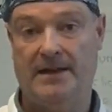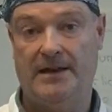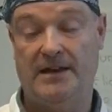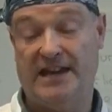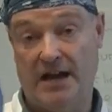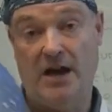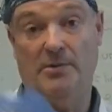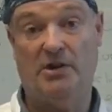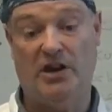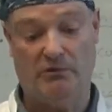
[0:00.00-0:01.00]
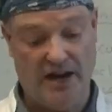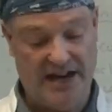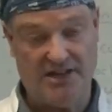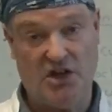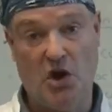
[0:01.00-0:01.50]
Yeah, I hope you got it right.
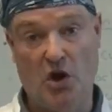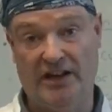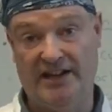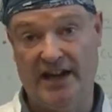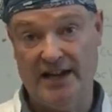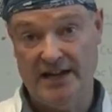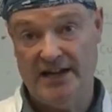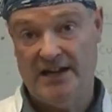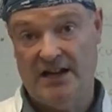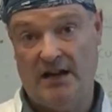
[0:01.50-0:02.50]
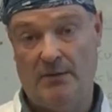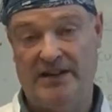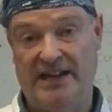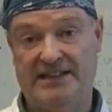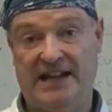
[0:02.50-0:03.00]
It's a colander. We
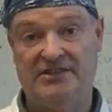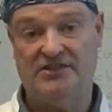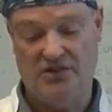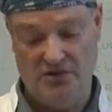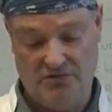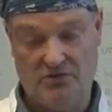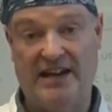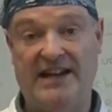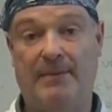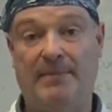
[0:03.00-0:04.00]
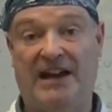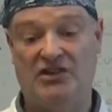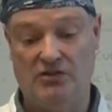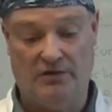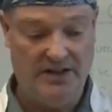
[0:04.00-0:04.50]
need that to drain our
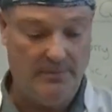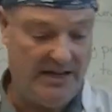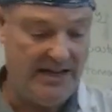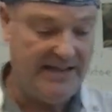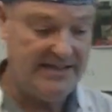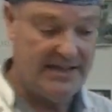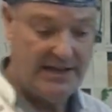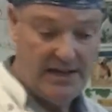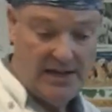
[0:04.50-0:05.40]
pasta off a little bit later.